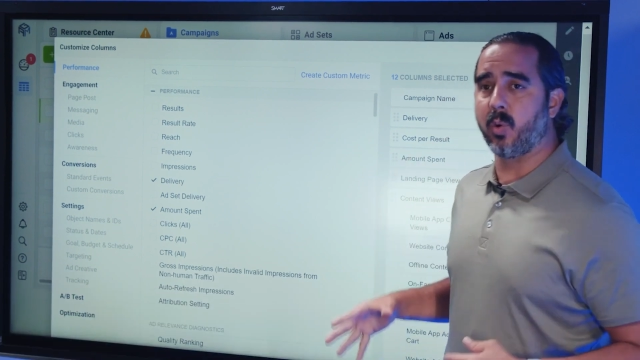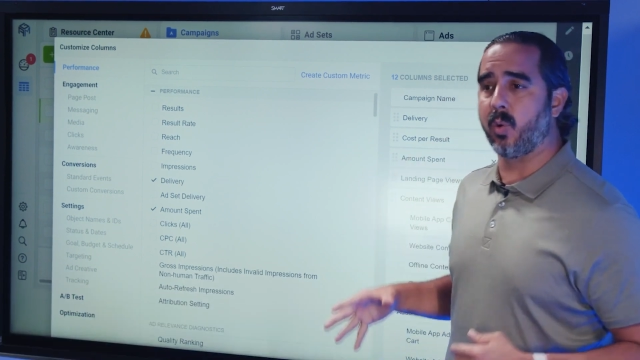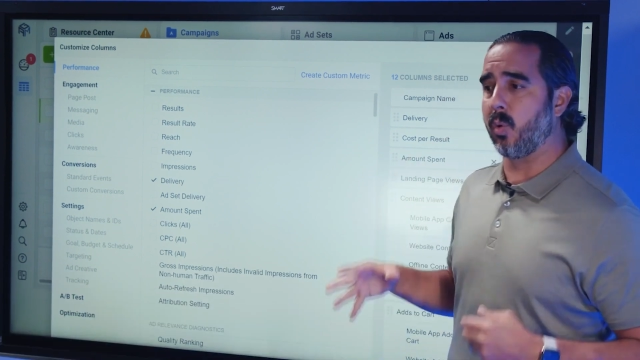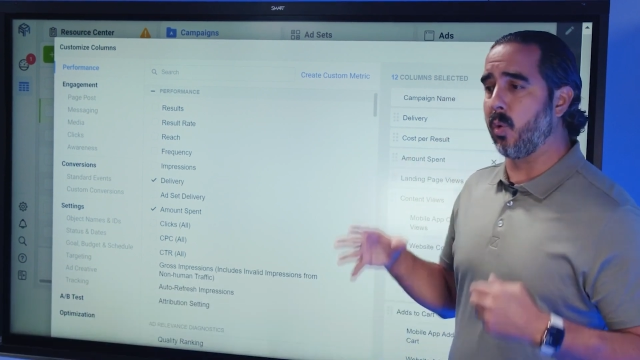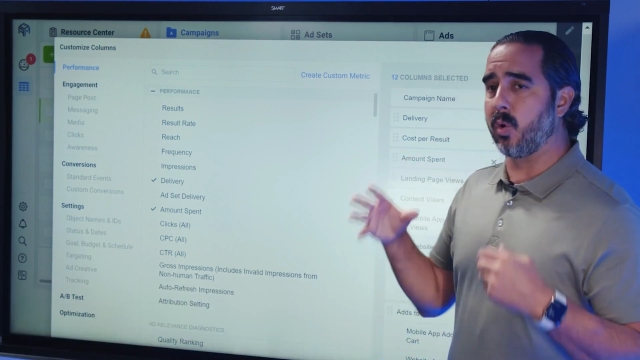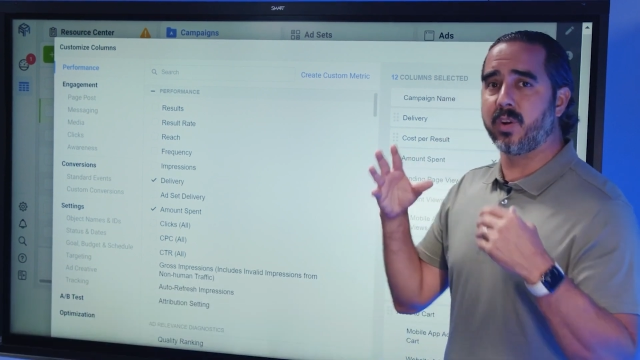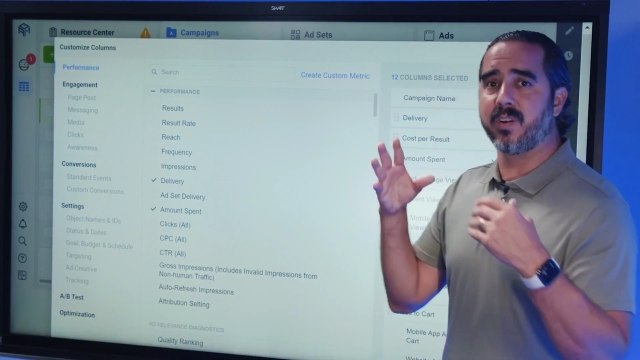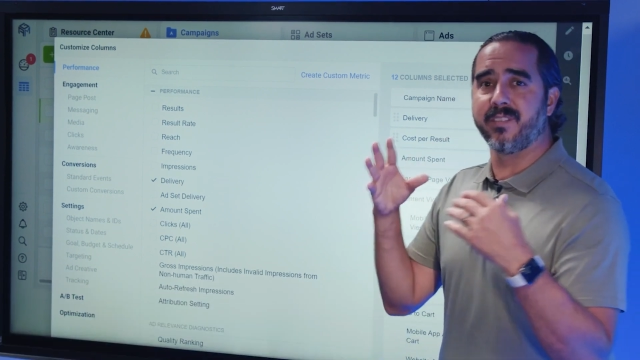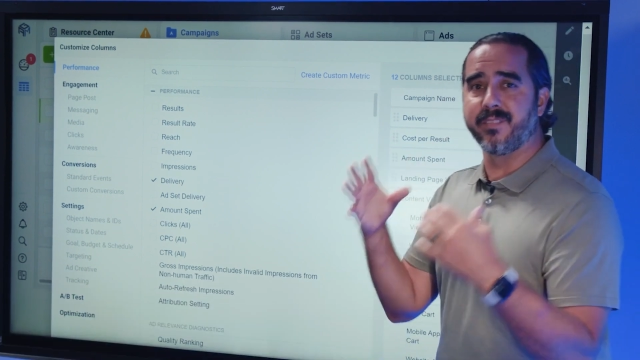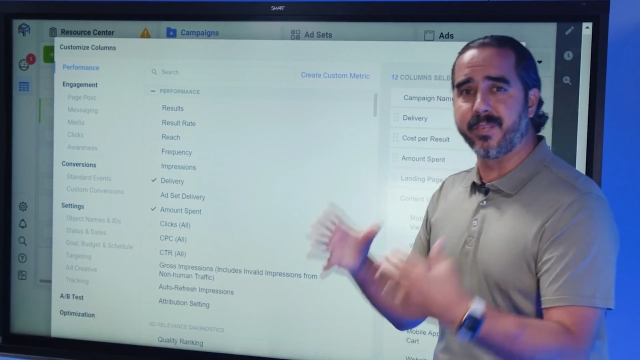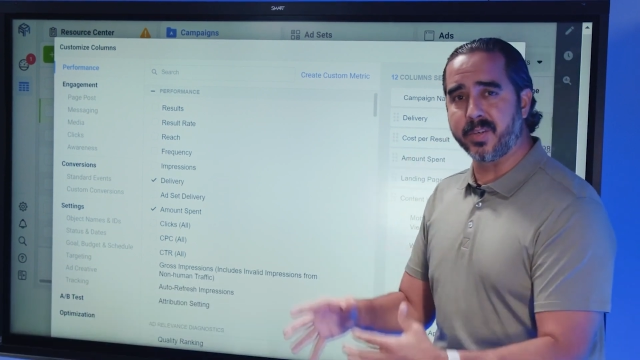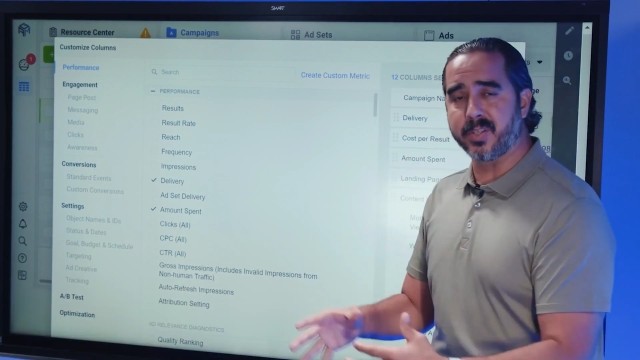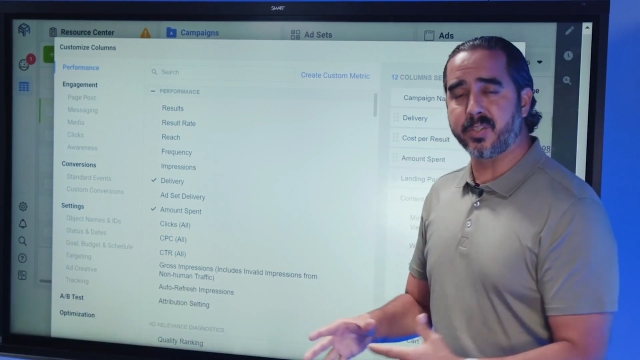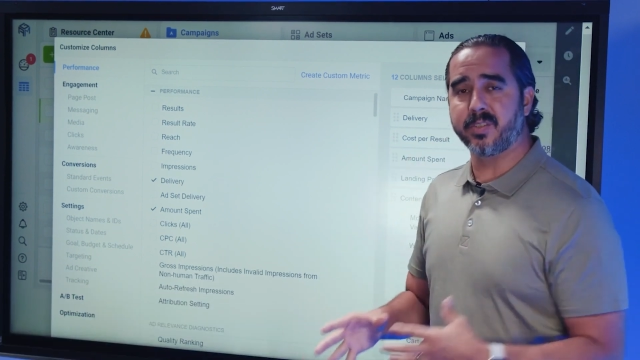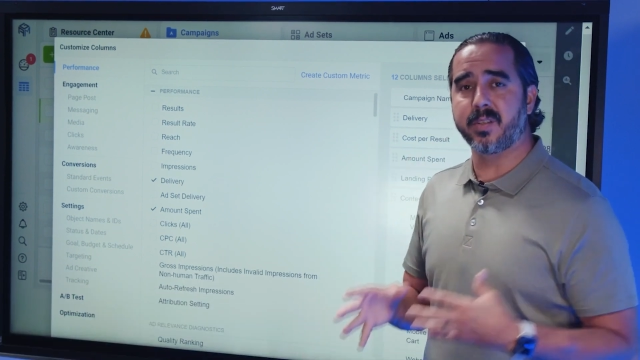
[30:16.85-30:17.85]
or
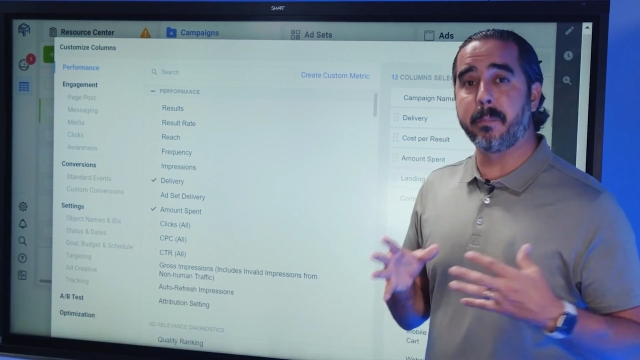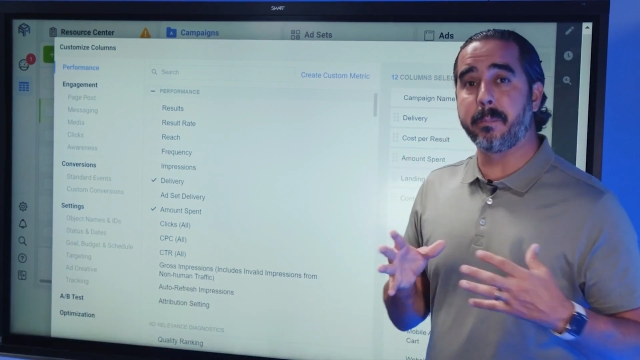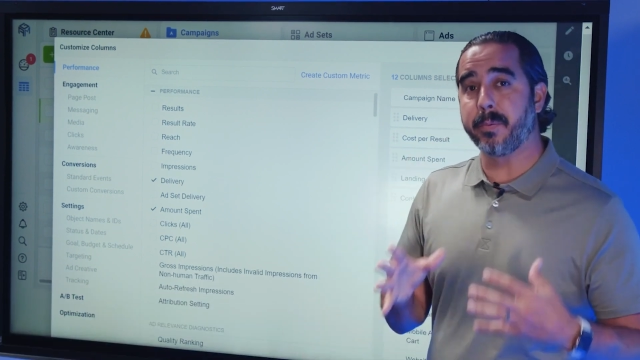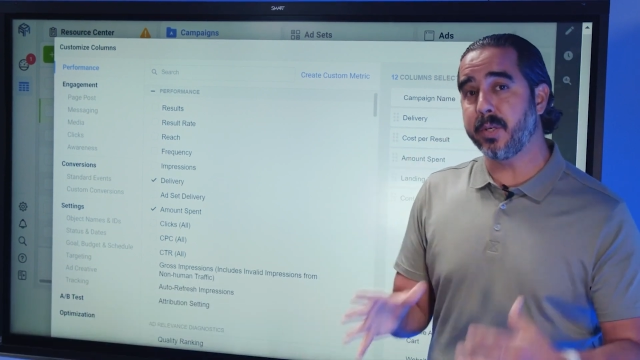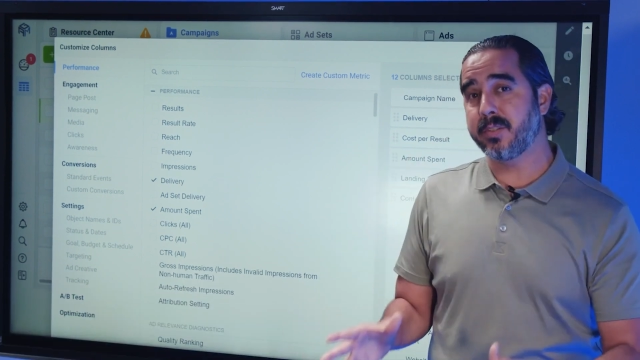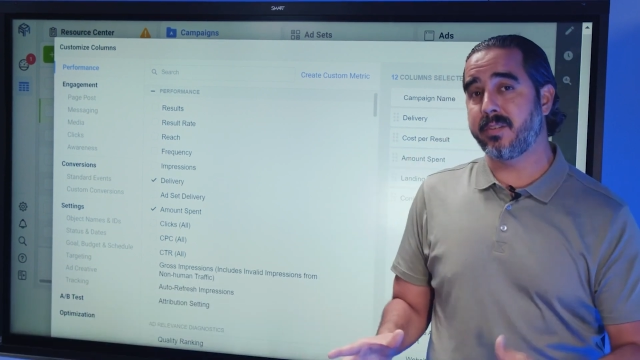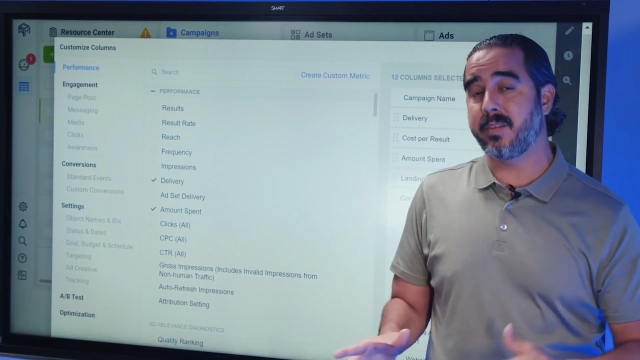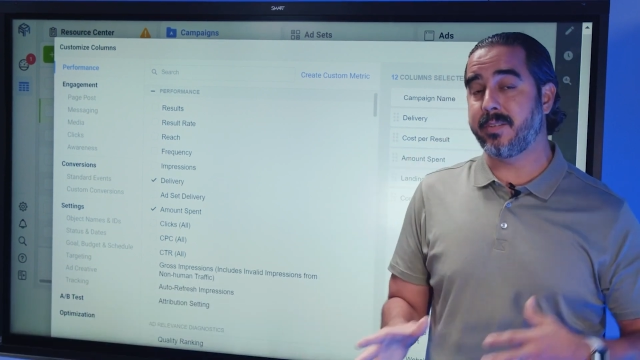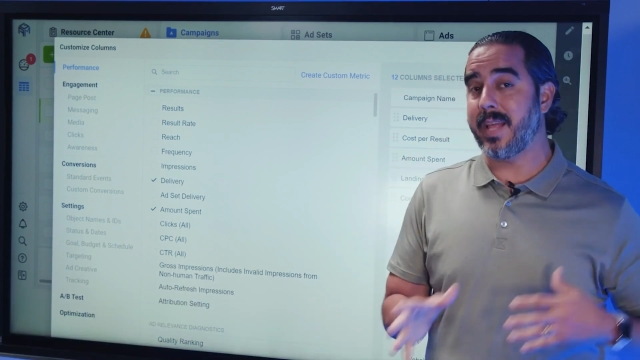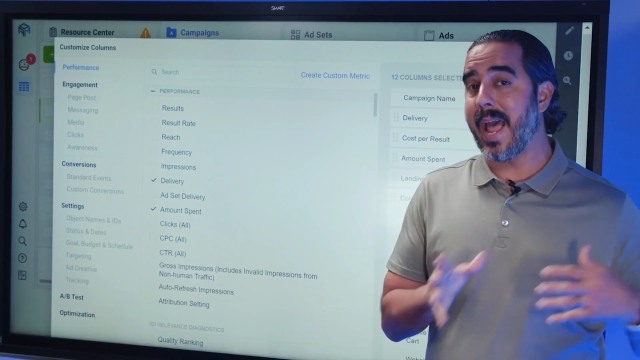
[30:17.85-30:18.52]
conversions and purchases,